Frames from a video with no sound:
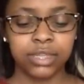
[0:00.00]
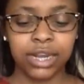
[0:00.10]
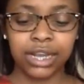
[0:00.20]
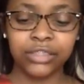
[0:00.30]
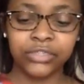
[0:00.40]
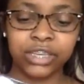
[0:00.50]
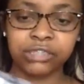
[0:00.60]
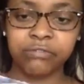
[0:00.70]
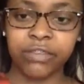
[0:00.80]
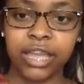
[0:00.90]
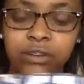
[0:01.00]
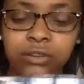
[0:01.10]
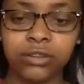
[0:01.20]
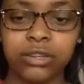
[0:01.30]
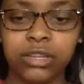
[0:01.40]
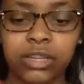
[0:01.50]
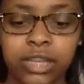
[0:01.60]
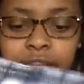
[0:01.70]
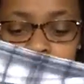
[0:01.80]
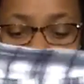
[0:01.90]
Then I got this flannel,
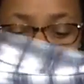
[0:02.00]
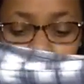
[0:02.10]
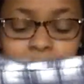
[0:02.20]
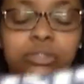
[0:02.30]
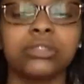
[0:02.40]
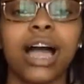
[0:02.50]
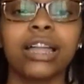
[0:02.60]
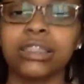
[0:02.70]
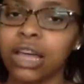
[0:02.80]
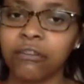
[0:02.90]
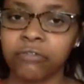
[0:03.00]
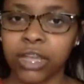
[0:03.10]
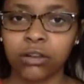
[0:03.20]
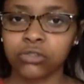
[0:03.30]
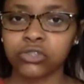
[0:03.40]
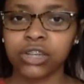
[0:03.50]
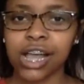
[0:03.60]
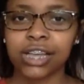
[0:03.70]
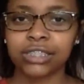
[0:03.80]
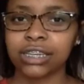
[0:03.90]
and I'm I love flannels, you
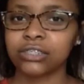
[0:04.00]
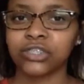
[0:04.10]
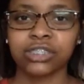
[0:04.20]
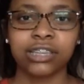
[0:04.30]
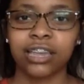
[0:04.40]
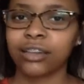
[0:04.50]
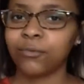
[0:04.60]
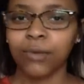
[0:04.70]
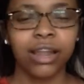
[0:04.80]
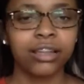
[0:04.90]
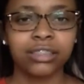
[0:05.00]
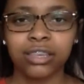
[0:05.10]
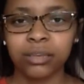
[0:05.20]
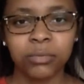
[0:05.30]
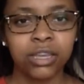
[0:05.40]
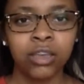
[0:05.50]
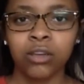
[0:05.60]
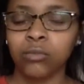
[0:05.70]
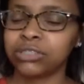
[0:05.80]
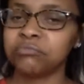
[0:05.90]
guys. Like just like wearing them
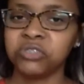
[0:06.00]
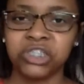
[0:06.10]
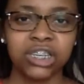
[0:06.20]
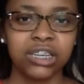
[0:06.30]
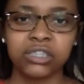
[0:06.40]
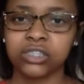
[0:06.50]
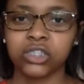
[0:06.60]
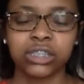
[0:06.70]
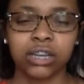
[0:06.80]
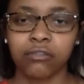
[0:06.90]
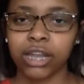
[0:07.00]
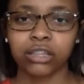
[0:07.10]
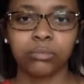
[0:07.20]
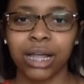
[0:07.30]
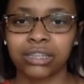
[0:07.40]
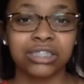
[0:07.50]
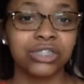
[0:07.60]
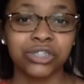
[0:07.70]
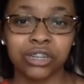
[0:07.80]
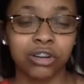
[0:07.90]
with some jeans and just like a regular black
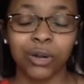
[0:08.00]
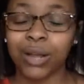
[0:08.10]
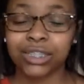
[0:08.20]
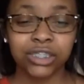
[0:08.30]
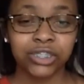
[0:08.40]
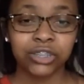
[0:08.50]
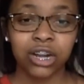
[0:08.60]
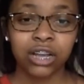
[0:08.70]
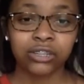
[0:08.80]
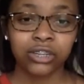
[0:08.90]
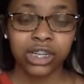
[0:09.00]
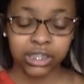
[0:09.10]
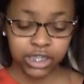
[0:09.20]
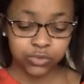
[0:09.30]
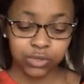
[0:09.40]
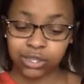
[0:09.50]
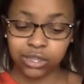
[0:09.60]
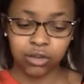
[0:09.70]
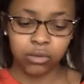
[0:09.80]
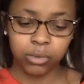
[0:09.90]
t-shirt or a white t-shirt under it. This one can
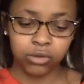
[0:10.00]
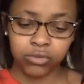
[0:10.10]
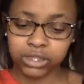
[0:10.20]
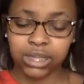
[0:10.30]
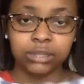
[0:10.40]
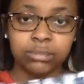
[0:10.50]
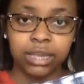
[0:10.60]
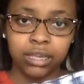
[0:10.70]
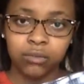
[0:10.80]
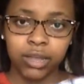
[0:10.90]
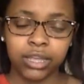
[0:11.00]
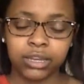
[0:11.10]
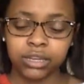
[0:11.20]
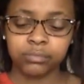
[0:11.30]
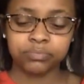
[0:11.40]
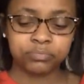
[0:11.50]
go with both because it has black and white in it.